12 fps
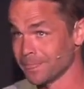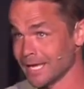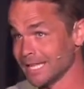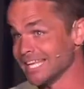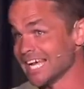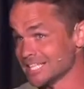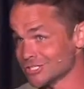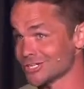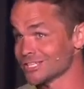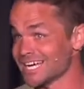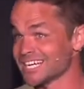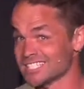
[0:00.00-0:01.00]
And the answer
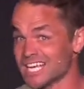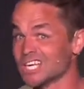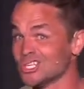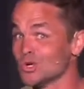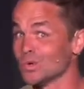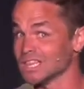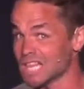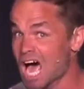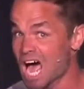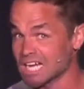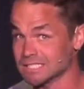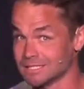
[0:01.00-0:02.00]
to that is they can do a
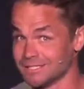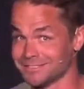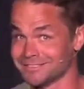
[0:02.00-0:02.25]
lot.